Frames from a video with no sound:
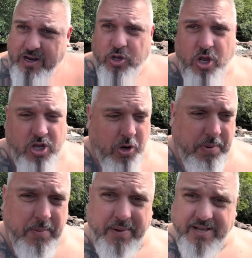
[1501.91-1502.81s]
a look at a
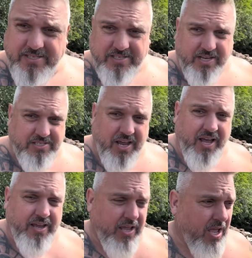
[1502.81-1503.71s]
couple of places last
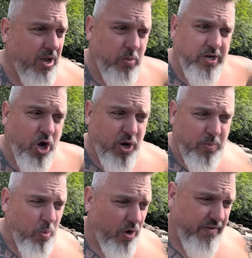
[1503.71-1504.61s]
night. We got
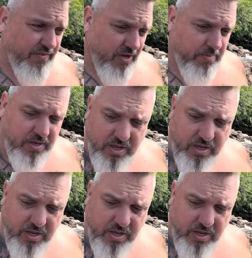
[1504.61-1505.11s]
in one of them.